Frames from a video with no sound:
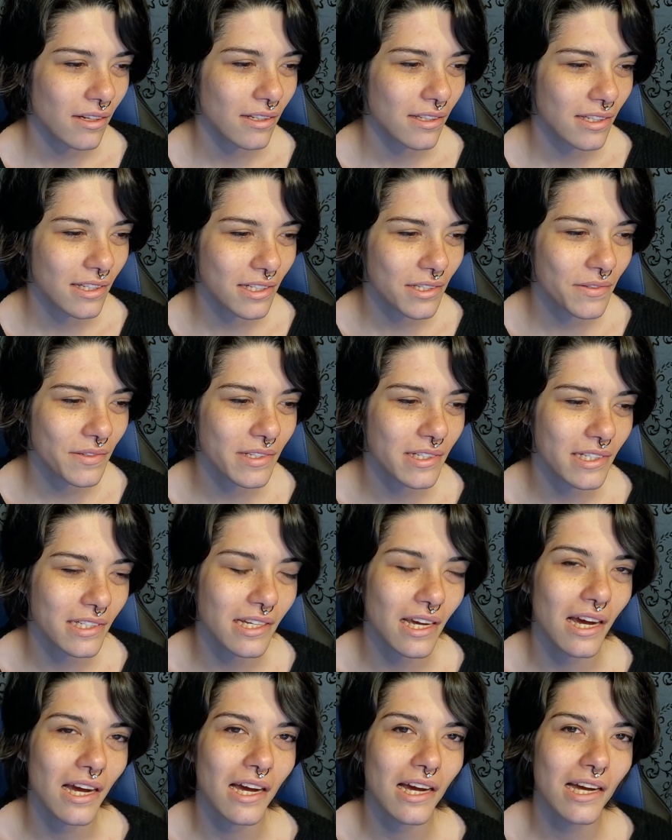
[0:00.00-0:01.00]
This was a
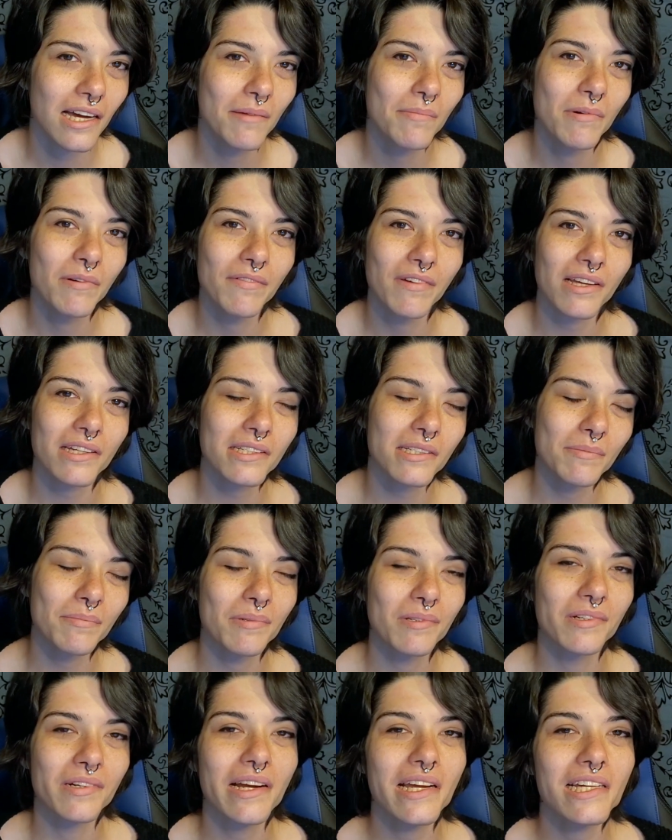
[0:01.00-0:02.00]
time of
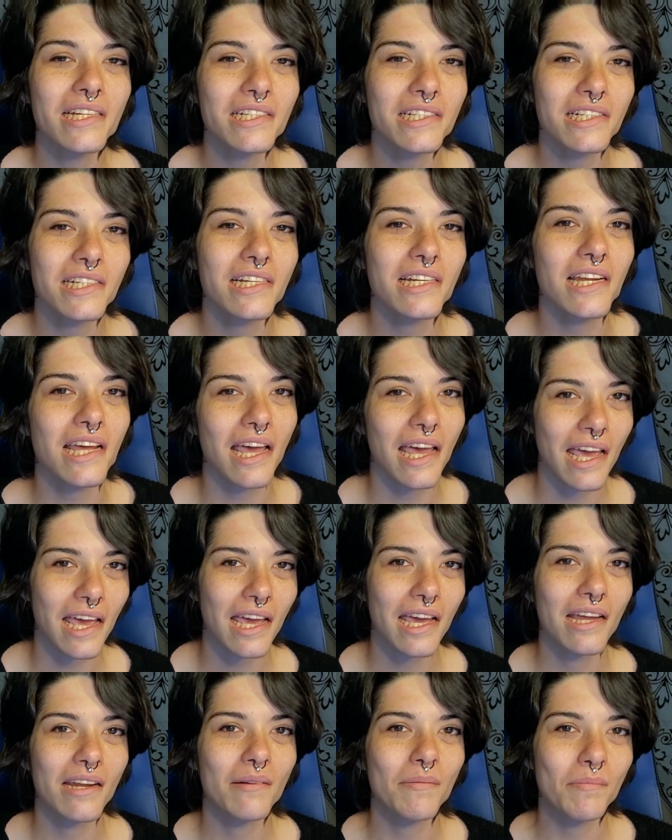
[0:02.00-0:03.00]
exploration
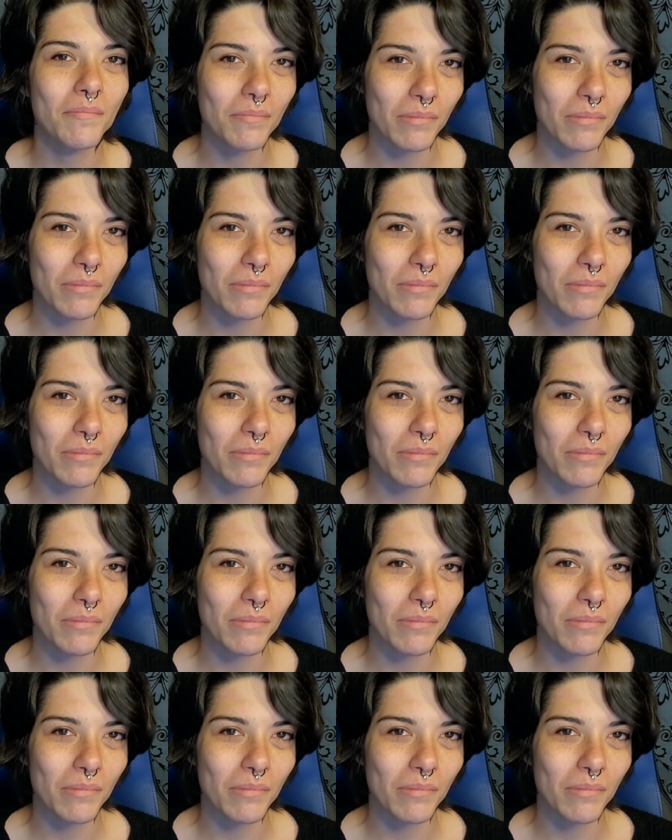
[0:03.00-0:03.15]
and